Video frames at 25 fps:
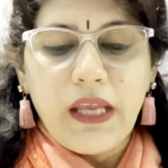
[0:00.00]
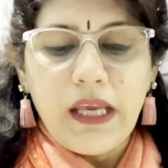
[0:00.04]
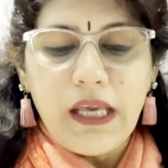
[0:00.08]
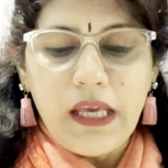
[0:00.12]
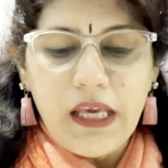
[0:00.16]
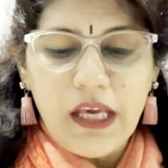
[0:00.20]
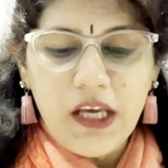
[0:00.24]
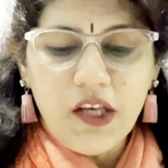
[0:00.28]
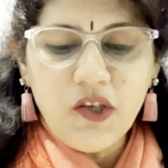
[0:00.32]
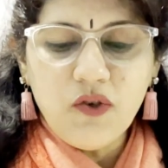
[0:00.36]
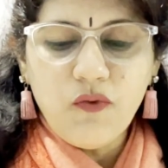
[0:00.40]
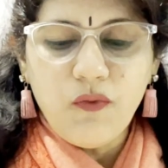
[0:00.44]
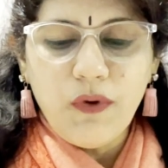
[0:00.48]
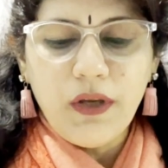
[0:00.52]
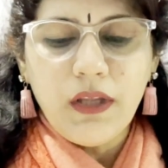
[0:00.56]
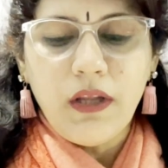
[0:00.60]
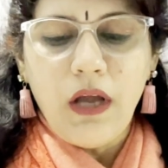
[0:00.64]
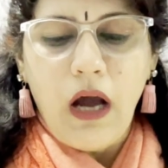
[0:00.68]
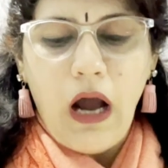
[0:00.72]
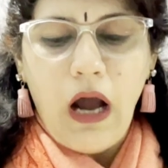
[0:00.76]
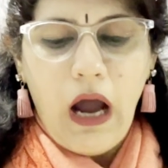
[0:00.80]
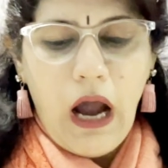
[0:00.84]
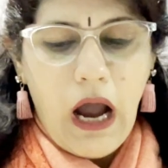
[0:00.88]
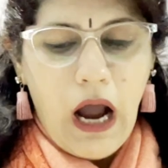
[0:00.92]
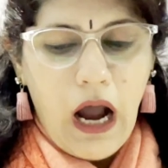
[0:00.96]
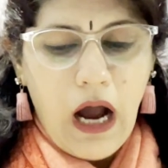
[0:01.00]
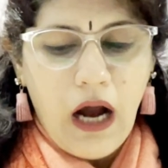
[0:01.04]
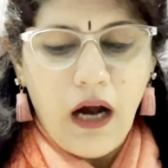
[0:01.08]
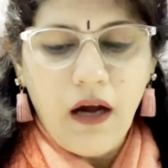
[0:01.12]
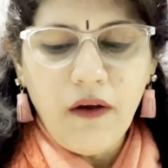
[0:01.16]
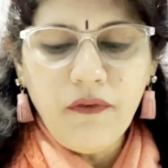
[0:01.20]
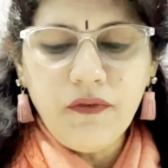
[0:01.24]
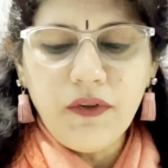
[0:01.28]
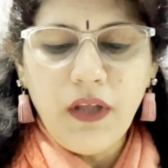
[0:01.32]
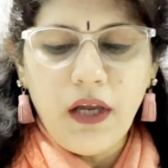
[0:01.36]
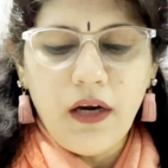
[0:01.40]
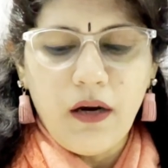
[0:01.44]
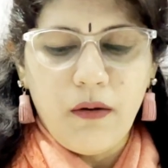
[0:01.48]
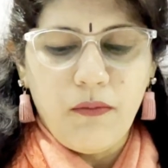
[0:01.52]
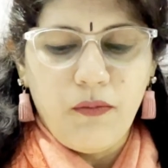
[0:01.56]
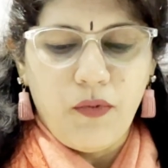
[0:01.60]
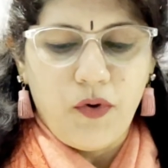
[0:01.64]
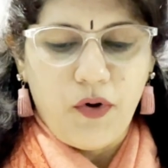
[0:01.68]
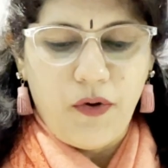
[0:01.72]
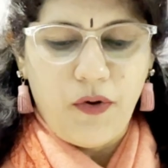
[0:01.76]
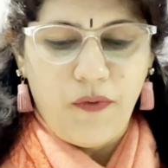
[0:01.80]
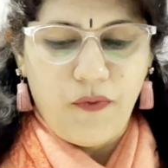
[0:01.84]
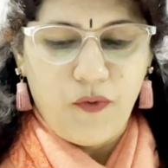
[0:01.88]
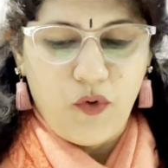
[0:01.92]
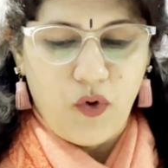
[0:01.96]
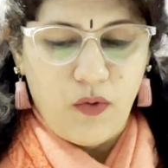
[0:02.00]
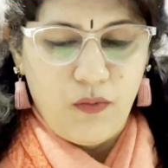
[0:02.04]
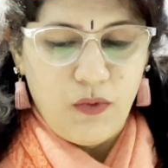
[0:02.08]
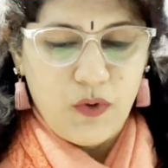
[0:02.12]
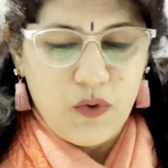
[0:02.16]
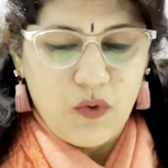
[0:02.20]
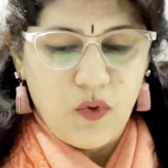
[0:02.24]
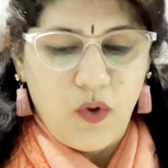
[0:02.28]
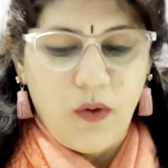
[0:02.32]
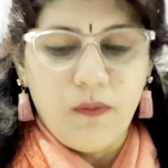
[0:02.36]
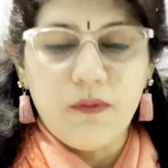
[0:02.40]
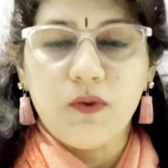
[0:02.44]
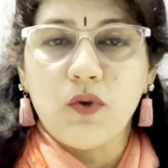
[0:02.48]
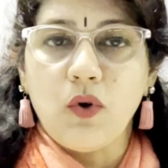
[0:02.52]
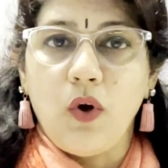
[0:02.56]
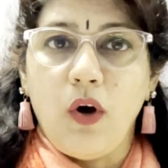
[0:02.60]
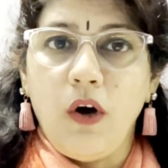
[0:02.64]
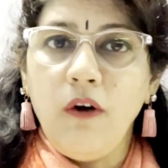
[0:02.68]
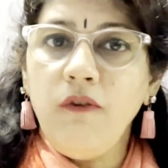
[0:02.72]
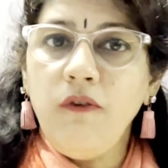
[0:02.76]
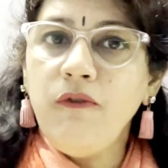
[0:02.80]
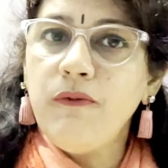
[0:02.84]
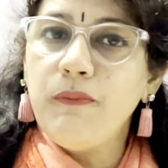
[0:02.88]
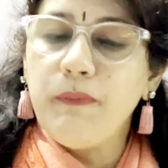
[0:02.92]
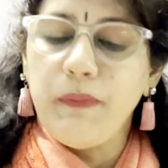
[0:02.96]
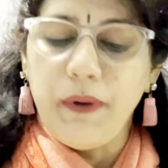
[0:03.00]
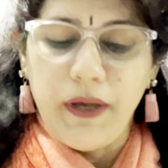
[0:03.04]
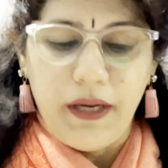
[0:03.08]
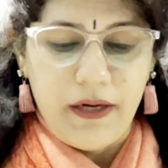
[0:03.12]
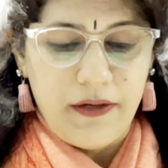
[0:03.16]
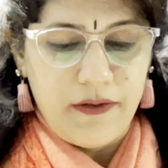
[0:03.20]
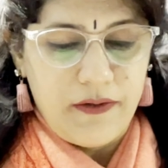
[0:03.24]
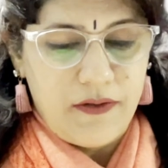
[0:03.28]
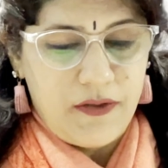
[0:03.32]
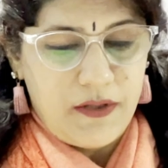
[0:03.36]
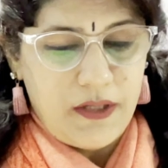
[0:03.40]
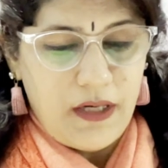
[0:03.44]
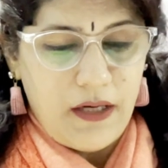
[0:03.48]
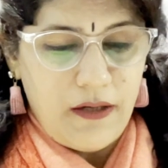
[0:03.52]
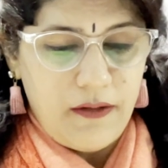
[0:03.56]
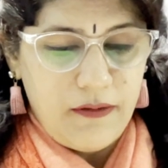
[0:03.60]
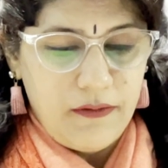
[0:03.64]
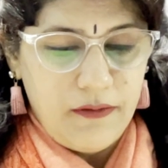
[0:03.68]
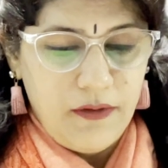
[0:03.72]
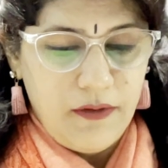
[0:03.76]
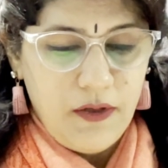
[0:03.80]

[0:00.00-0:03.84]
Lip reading: each with half the number of chromosomes of parent cell.